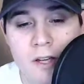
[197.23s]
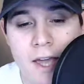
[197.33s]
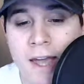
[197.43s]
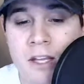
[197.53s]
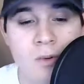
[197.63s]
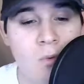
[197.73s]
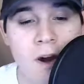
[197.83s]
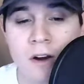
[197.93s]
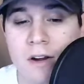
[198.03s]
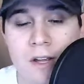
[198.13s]

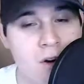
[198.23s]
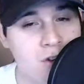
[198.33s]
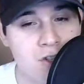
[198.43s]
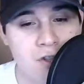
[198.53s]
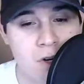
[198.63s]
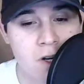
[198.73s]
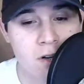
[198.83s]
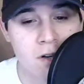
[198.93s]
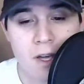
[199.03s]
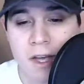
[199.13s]
anywhere in our
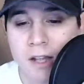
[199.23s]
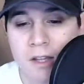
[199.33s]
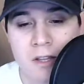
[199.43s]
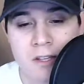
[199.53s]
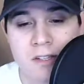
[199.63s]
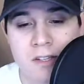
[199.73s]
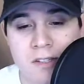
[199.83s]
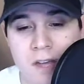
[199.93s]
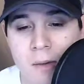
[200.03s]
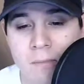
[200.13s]
string, then this
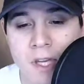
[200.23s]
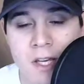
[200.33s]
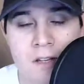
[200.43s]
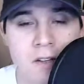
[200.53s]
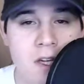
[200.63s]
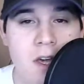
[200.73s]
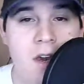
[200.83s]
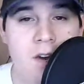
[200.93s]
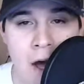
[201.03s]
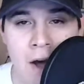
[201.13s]
is immediately
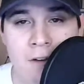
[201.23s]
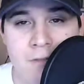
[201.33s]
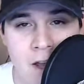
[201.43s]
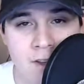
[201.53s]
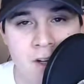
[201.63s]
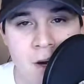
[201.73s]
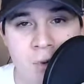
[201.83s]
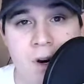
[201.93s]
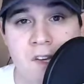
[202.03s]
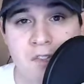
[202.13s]
not a valid
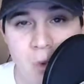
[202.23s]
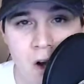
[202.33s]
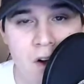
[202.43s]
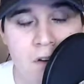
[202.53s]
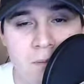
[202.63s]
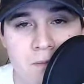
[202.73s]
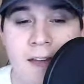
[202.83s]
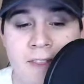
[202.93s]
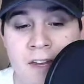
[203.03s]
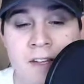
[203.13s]
number as well.
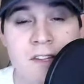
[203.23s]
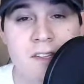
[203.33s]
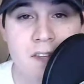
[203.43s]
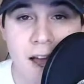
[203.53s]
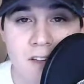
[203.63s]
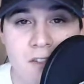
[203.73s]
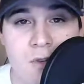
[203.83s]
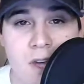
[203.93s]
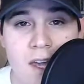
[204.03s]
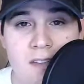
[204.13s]
And then in these last
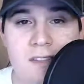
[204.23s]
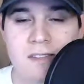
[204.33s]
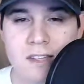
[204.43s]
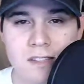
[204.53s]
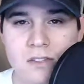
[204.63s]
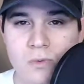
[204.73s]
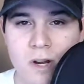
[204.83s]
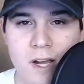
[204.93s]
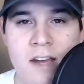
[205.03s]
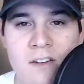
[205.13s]
two cases, this is
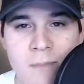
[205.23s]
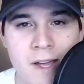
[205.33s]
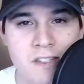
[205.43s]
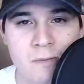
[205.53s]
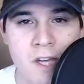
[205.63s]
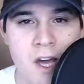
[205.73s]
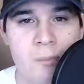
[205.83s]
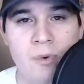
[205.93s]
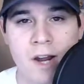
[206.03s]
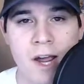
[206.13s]
what kind of messed me
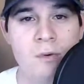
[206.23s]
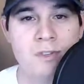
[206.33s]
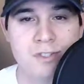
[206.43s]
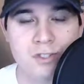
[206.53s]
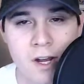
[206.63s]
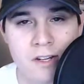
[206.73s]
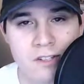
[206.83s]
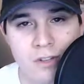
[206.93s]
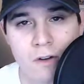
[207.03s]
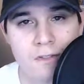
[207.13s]
up when I was trying to
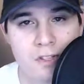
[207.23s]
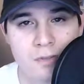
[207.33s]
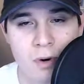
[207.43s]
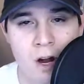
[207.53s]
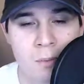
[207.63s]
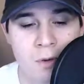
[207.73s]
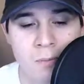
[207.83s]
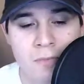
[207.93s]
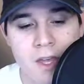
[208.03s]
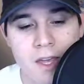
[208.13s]
solve this problem,